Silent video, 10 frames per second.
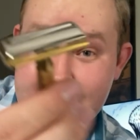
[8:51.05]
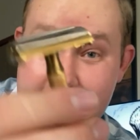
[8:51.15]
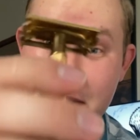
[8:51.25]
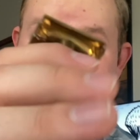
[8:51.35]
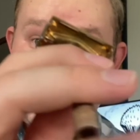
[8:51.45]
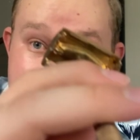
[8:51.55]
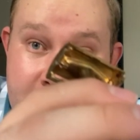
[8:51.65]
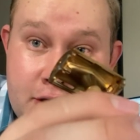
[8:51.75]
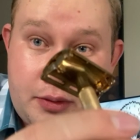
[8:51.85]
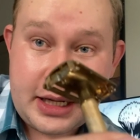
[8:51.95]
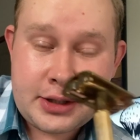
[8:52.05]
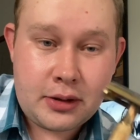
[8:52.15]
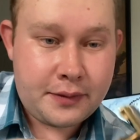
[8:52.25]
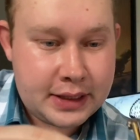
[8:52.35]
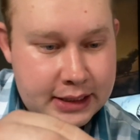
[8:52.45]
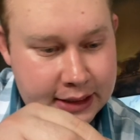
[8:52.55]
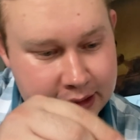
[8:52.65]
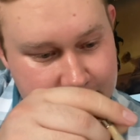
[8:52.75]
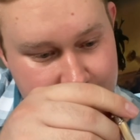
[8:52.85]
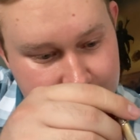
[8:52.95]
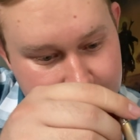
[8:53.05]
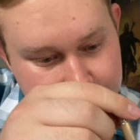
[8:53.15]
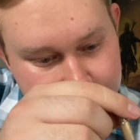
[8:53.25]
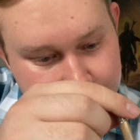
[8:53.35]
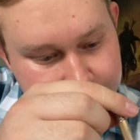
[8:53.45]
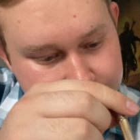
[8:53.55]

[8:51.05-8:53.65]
it's made in the US, obviously. You